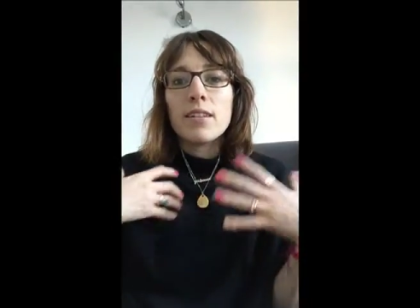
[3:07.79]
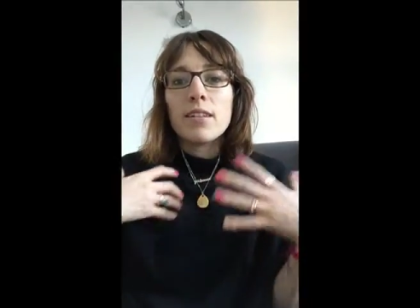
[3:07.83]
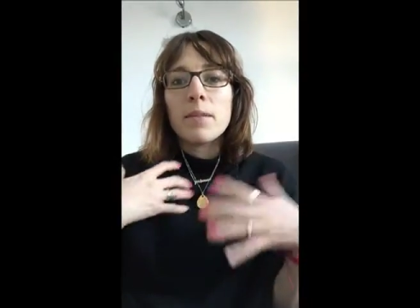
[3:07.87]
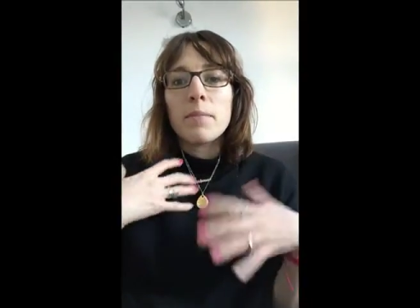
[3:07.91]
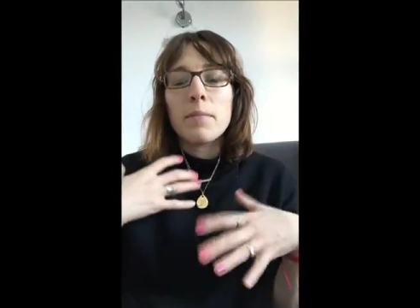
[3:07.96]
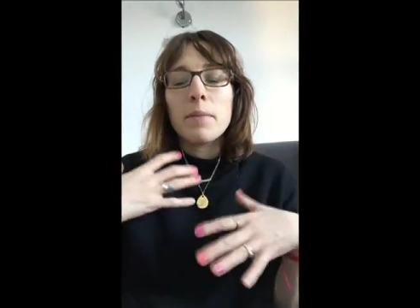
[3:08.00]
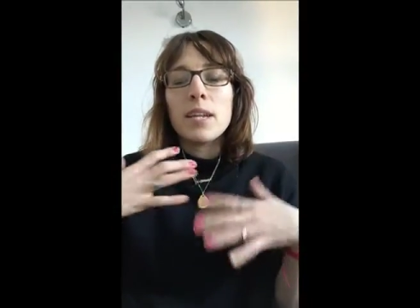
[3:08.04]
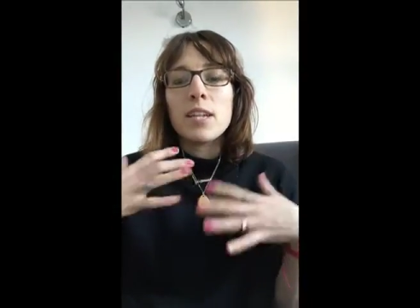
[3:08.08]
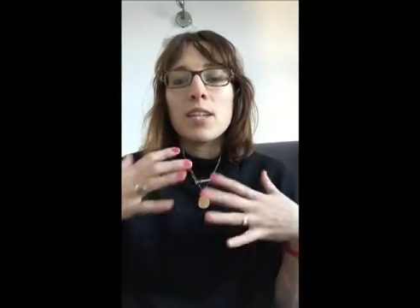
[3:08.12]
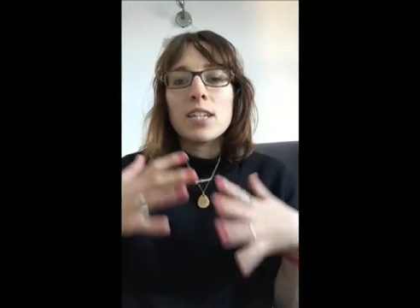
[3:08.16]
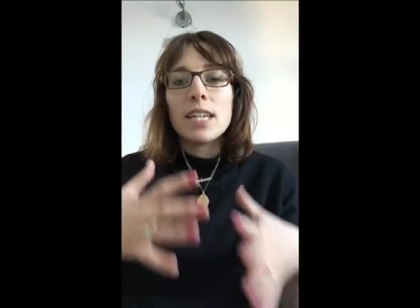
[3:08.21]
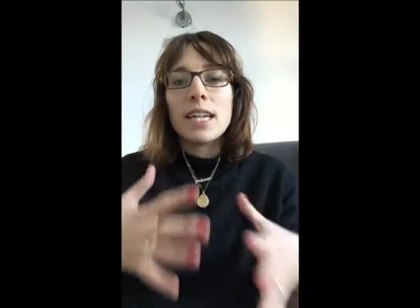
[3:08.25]

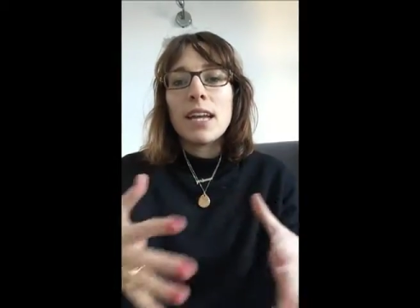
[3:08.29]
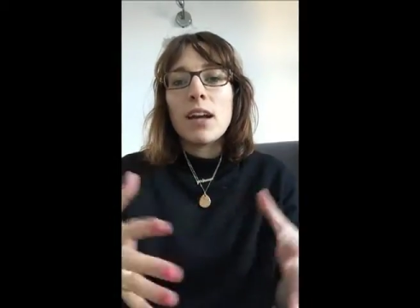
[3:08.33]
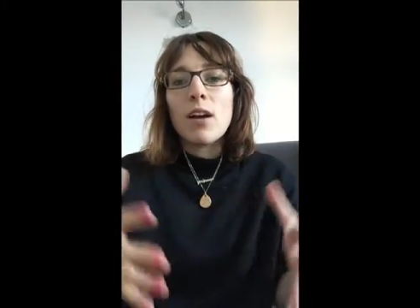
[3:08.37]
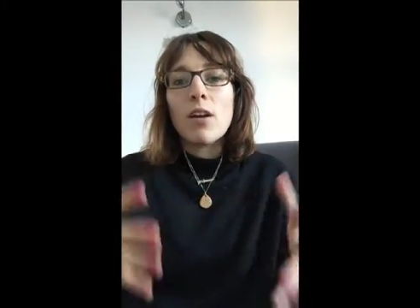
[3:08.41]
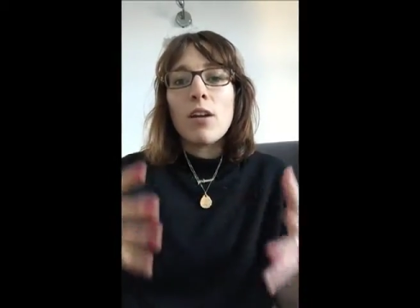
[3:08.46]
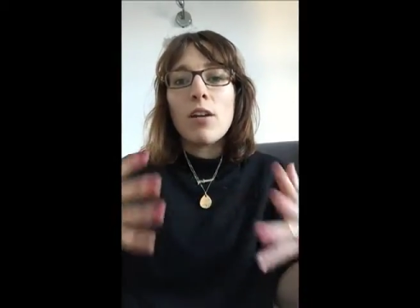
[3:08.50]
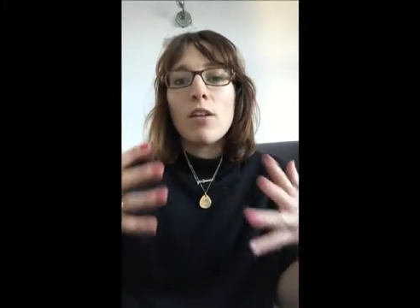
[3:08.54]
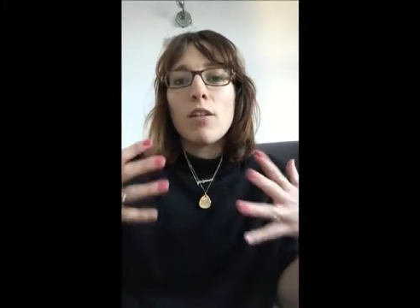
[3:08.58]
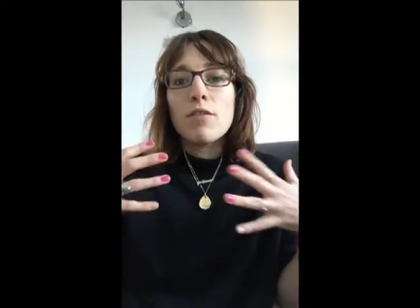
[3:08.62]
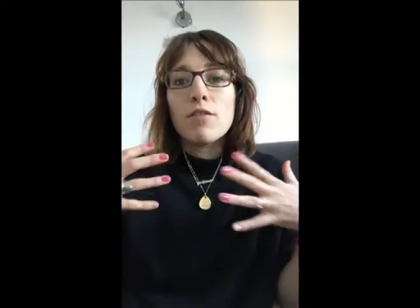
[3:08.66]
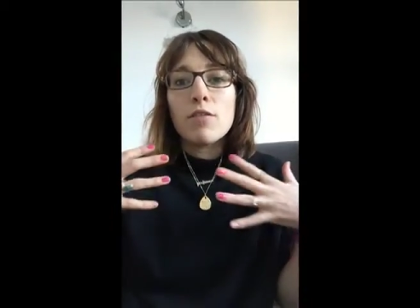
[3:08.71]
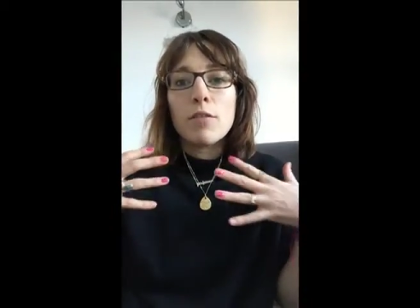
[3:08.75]
immediately
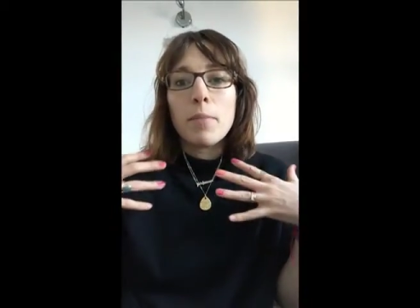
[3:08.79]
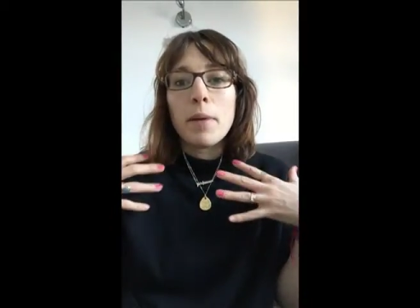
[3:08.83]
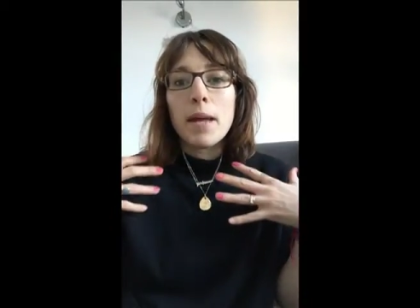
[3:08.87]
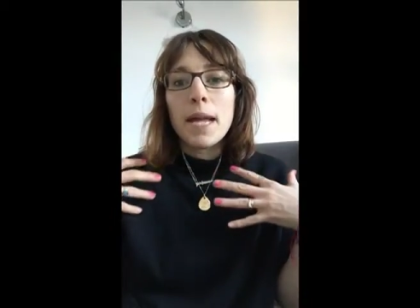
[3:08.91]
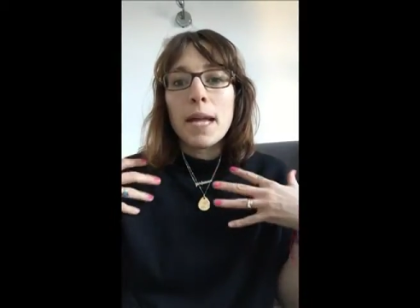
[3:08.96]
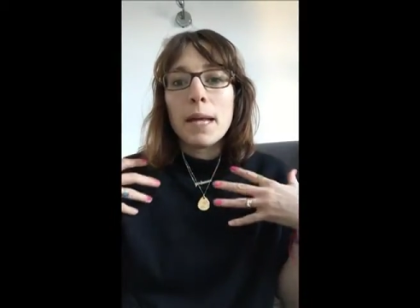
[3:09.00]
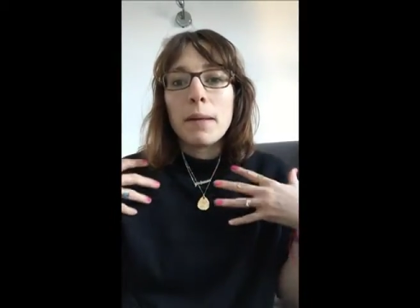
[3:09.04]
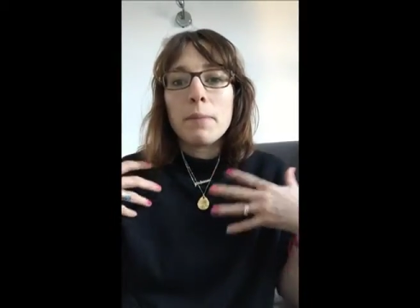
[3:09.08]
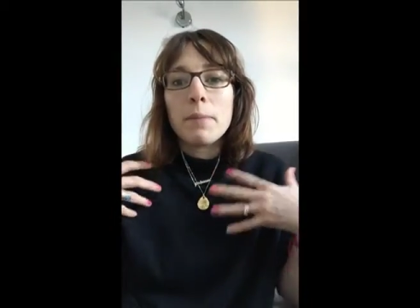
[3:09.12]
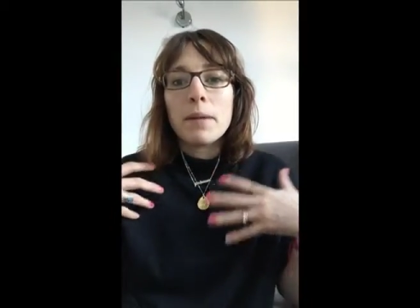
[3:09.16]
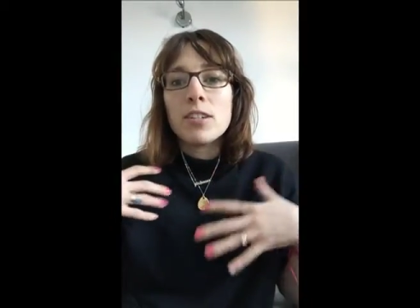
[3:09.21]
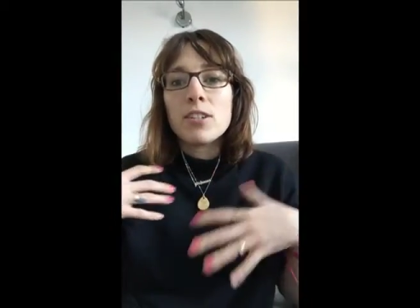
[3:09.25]
over
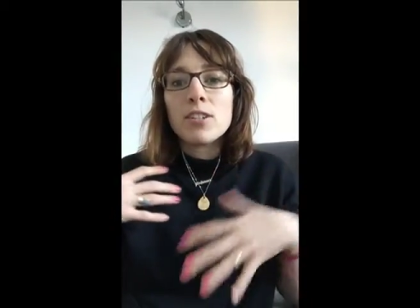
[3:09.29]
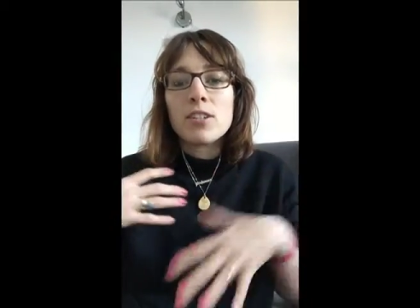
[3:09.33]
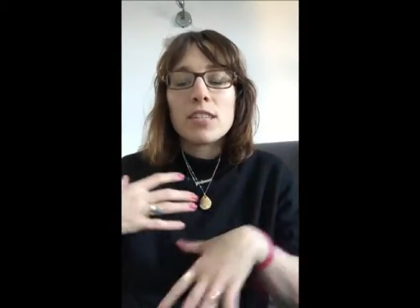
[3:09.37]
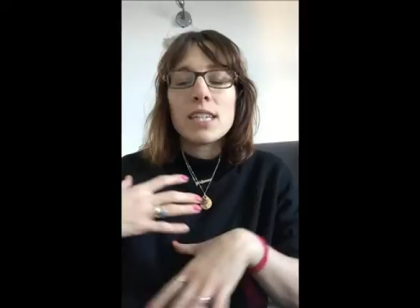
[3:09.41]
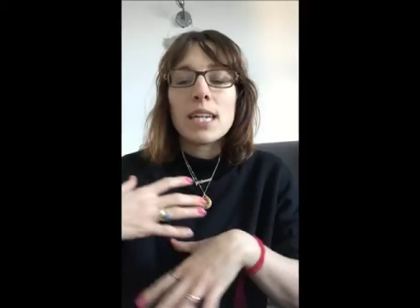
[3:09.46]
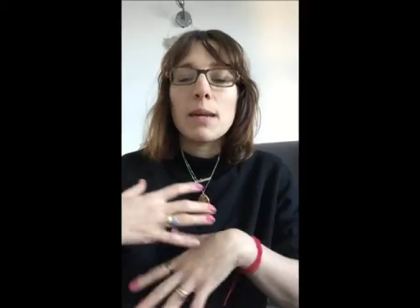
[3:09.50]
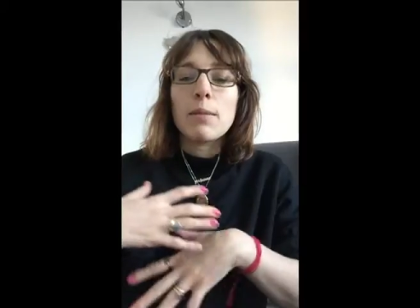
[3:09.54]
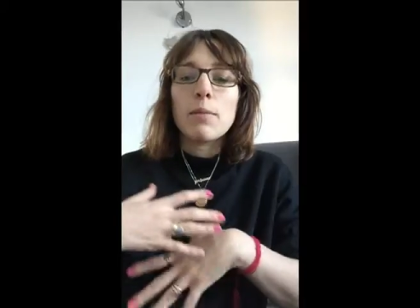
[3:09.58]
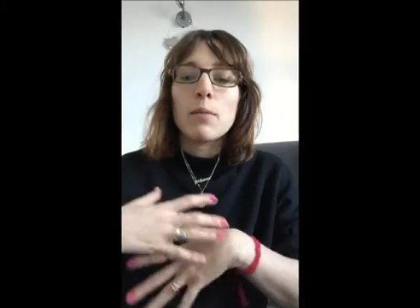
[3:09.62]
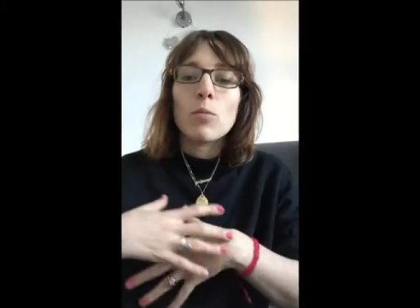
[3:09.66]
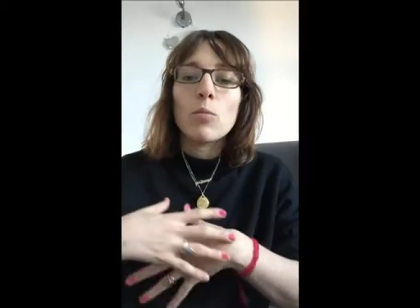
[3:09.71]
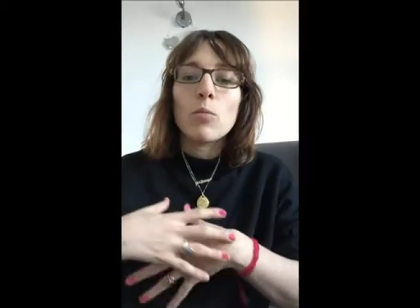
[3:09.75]
baby just to
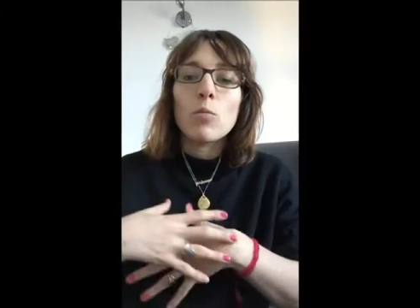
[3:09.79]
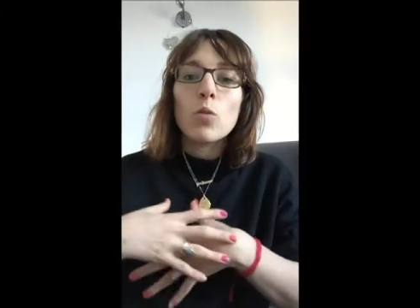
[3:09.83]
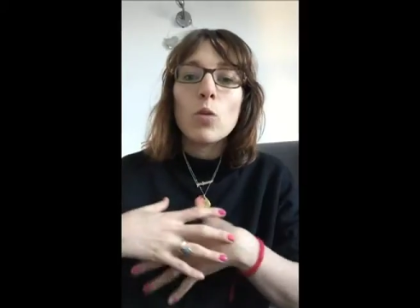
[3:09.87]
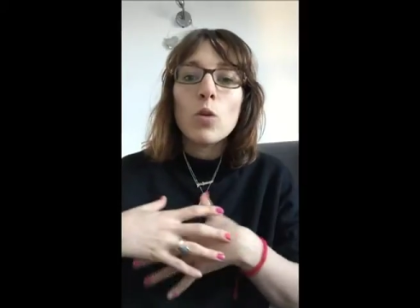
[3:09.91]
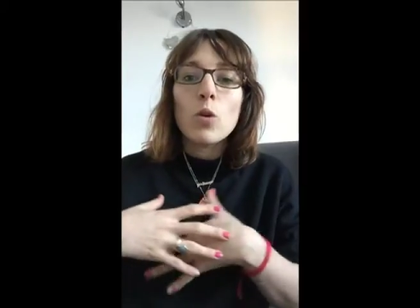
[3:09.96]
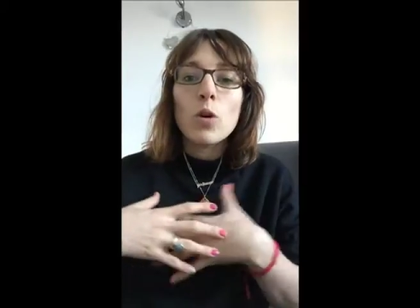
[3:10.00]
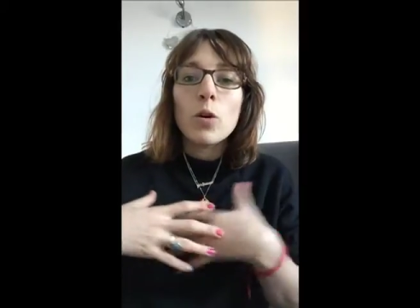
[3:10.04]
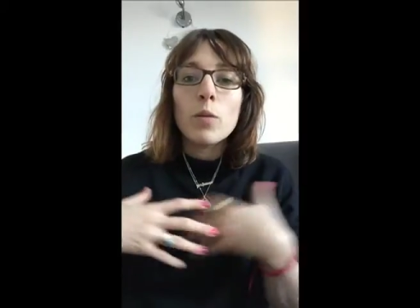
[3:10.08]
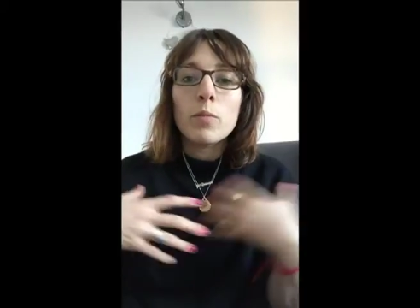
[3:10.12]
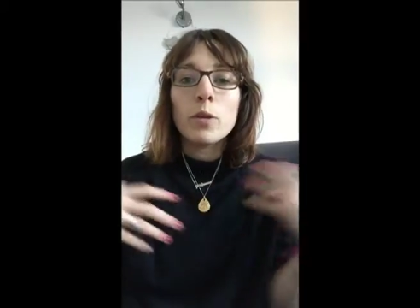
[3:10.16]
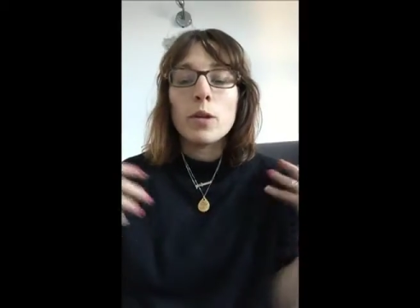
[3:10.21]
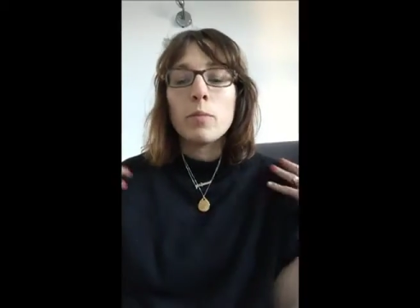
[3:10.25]
keep them warm.